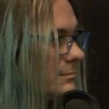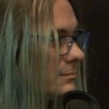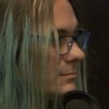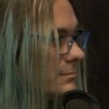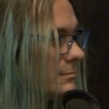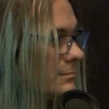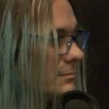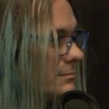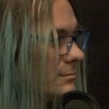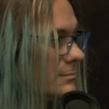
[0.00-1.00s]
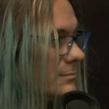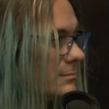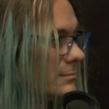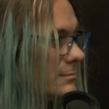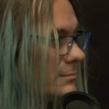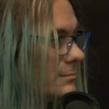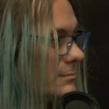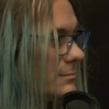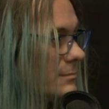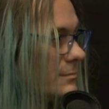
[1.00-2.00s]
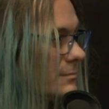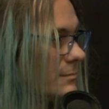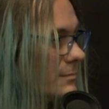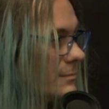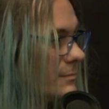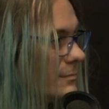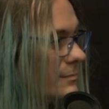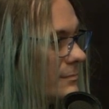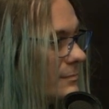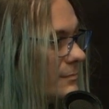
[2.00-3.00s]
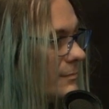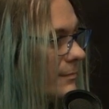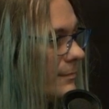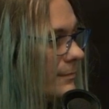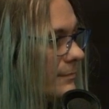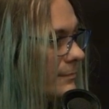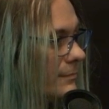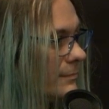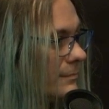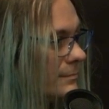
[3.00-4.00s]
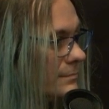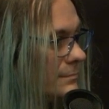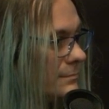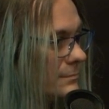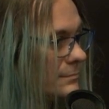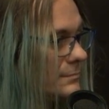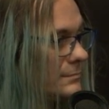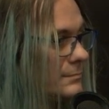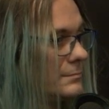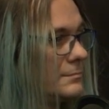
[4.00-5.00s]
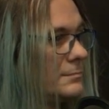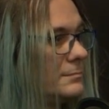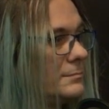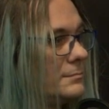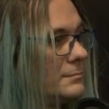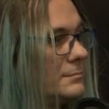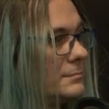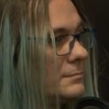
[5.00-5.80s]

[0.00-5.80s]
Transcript: (not speaking)